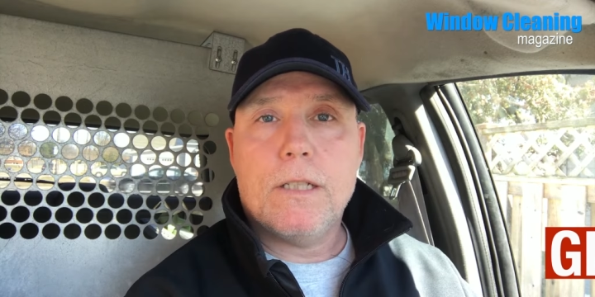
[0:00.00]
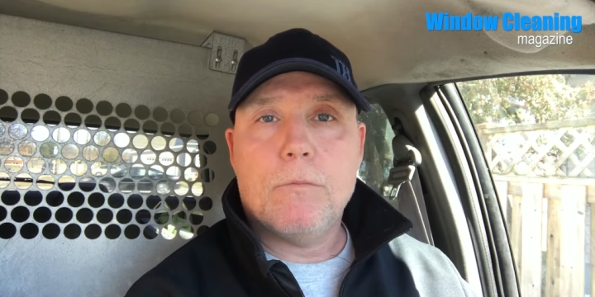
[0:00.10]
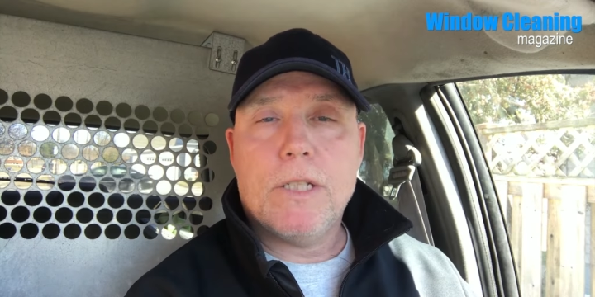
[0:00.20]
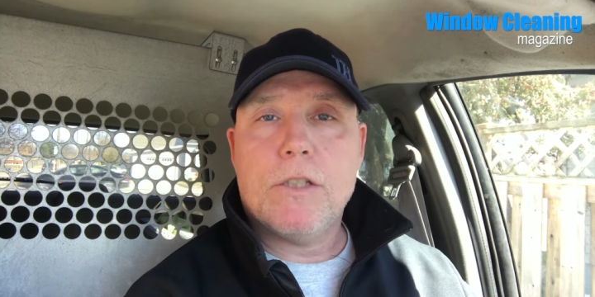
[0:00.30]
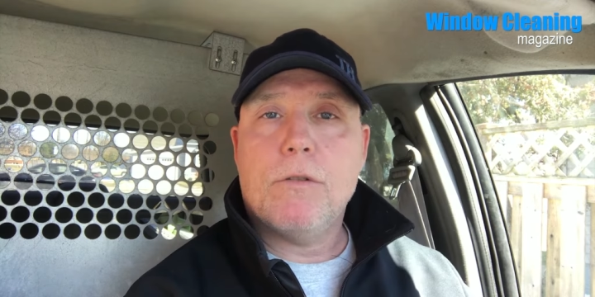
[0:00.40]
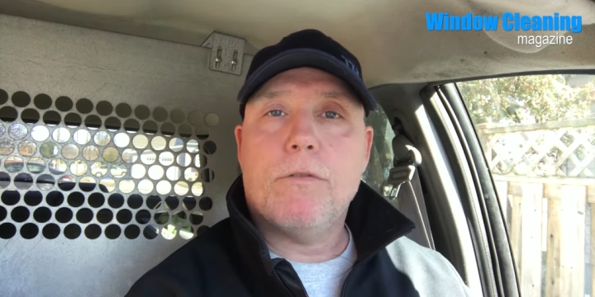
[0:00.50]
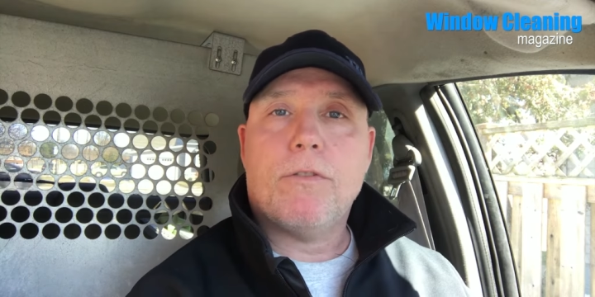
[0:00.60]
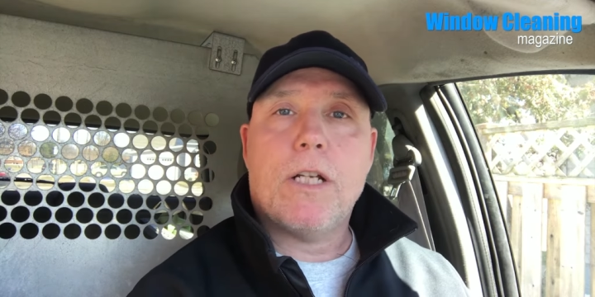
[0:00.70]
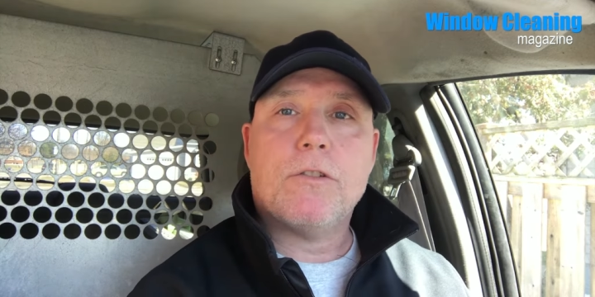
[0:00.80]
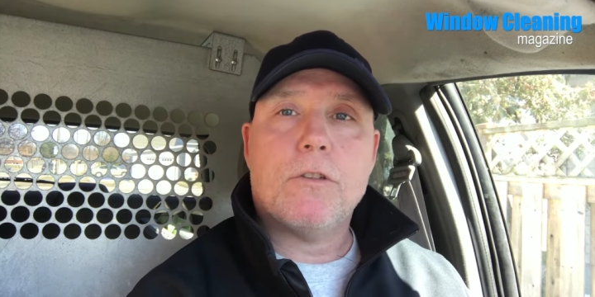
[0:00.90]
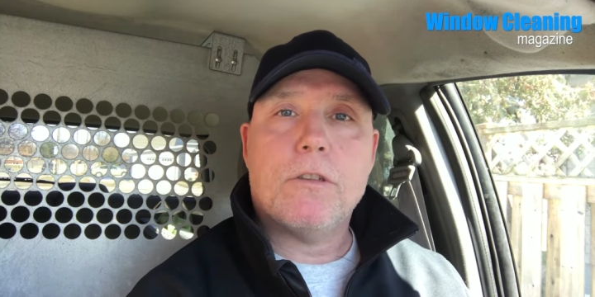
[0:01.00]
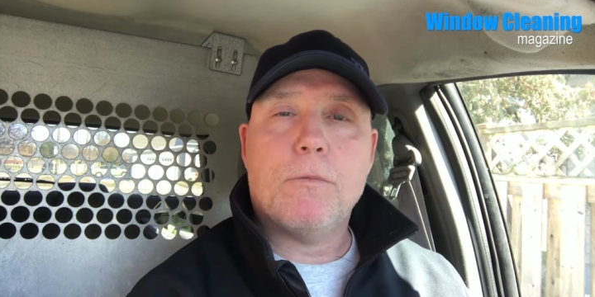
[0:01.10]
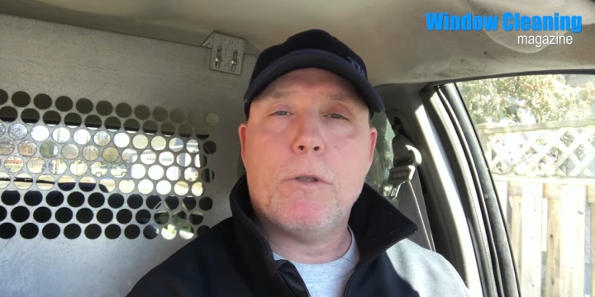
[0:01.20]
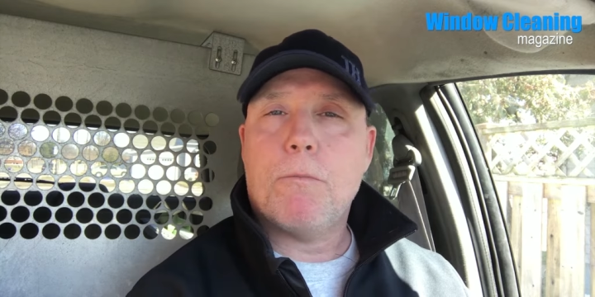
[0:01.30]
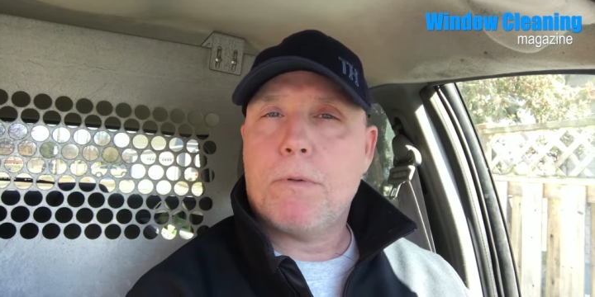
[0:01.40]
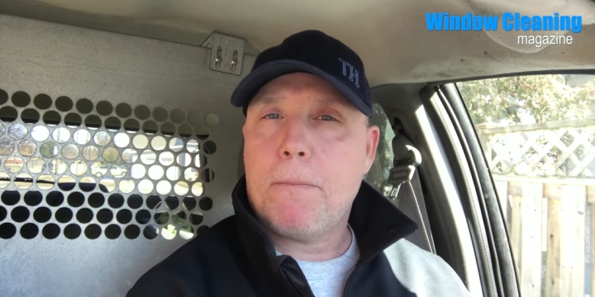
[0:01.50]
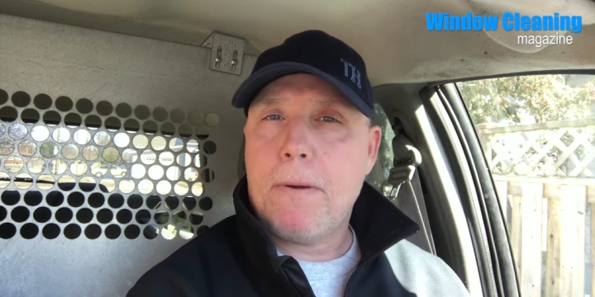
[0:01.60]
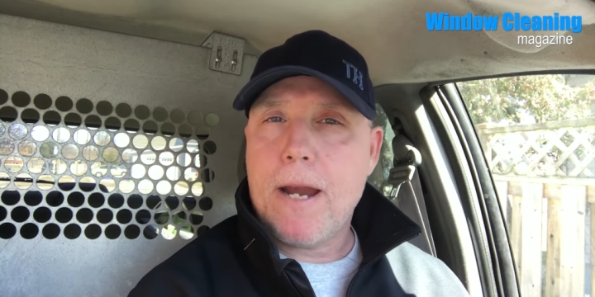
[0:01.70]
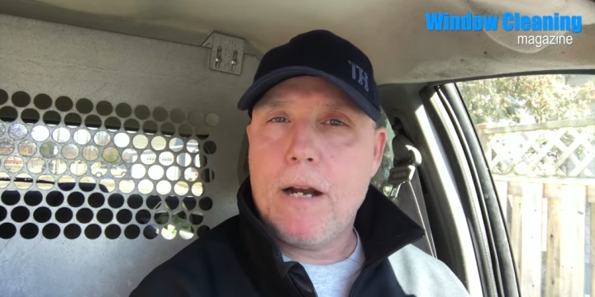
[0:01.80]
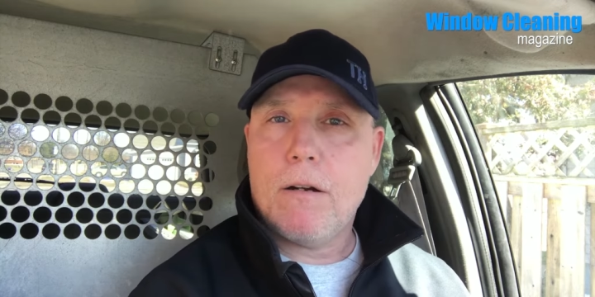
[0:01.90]
and we get too flustered and we don't
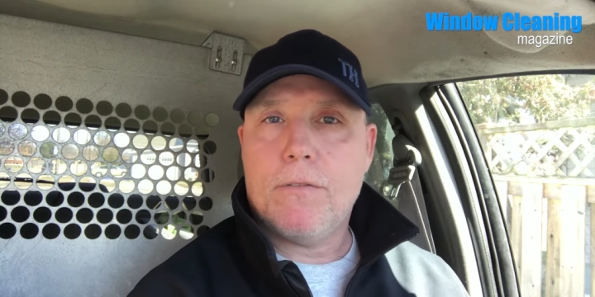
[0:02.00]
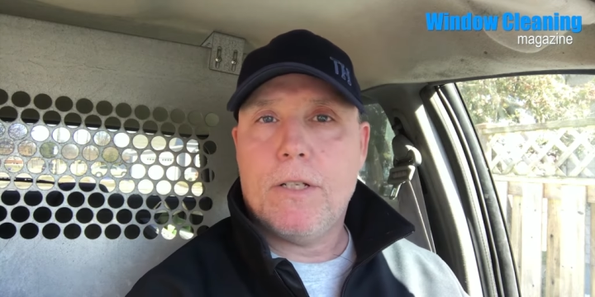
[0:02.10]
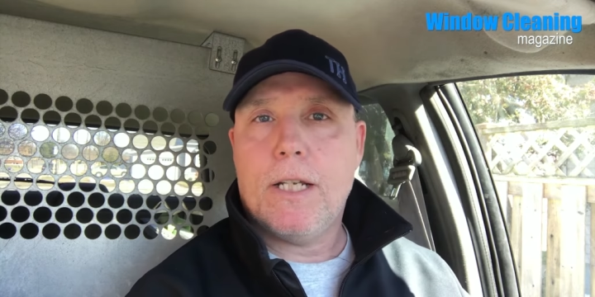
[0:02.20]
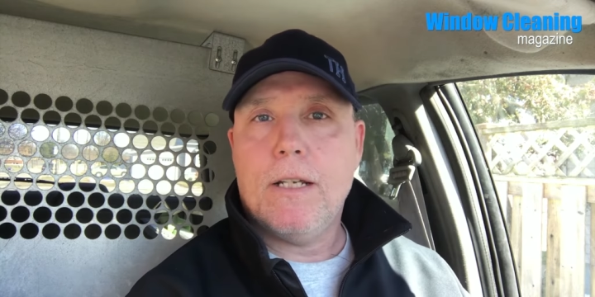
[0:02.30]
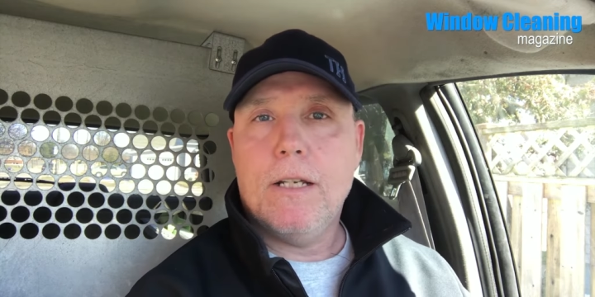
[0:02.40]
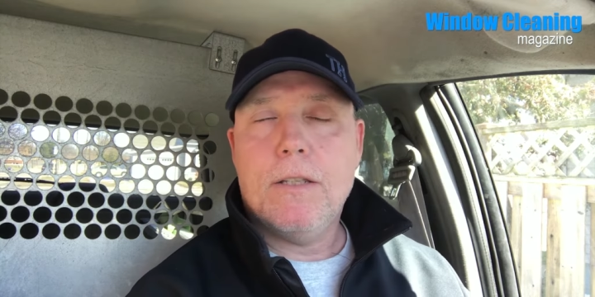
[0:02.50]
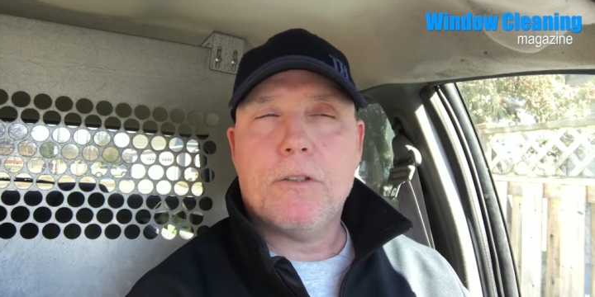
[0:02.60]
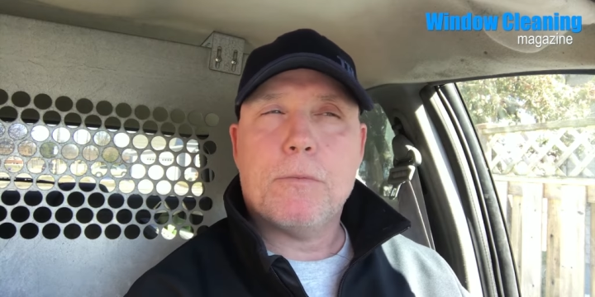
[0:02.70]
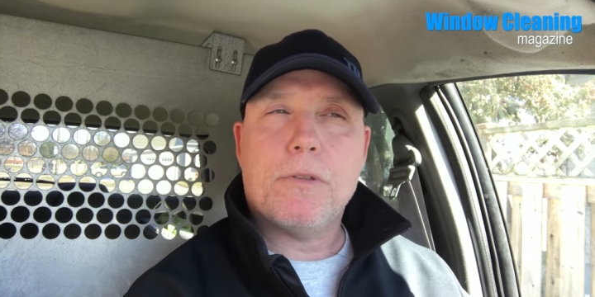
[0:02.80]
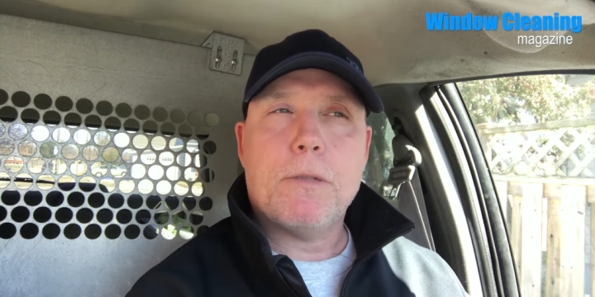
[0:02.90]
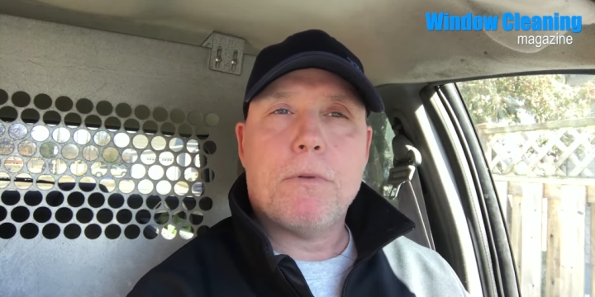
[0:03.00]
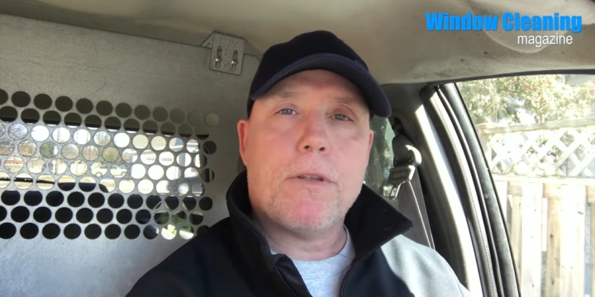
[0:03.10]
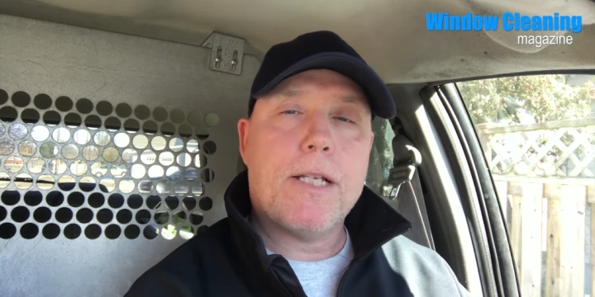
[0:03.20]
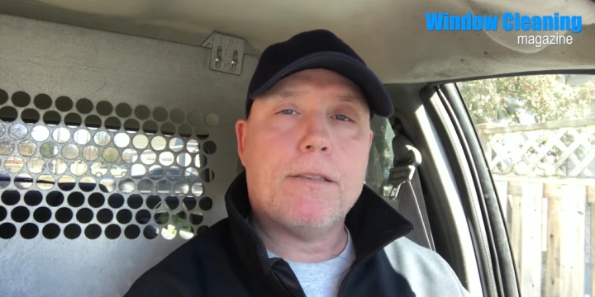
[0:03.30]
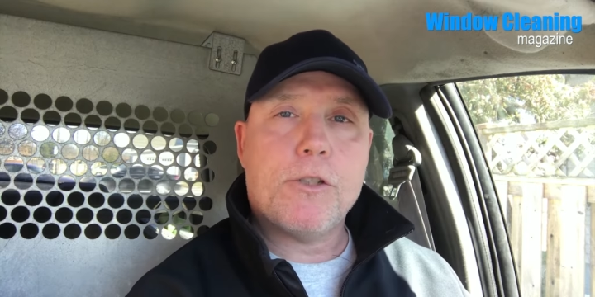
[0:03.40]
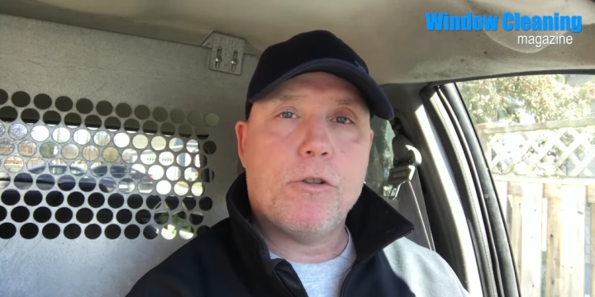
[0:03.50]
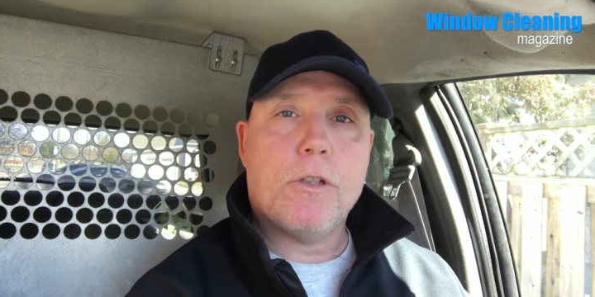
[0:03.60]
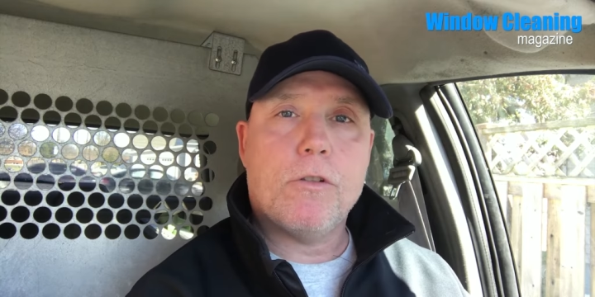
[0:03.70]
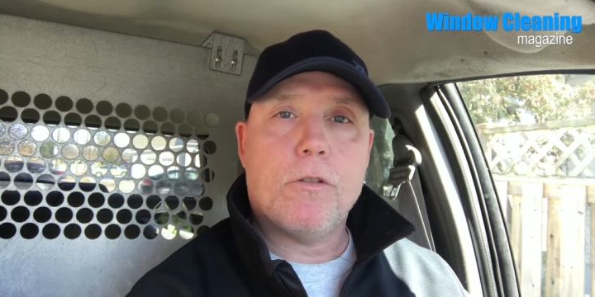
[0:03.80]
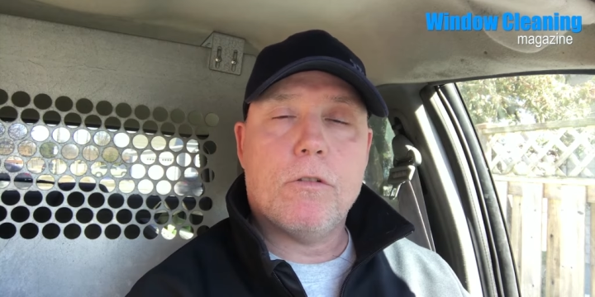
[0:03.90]
prepare every day. There's some simple things that you
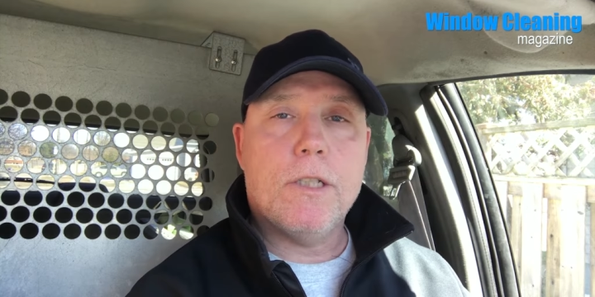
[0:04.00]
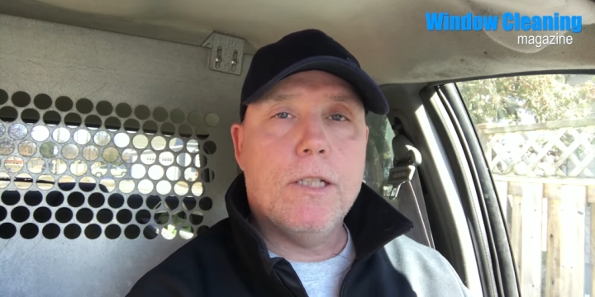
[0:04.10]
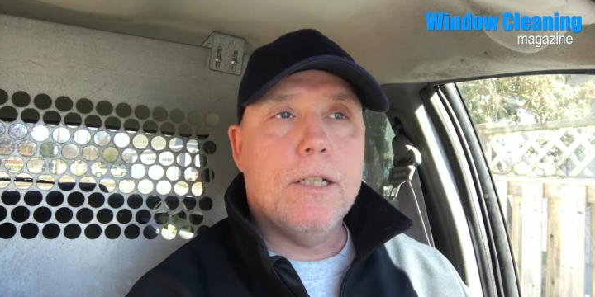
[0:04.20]
can do.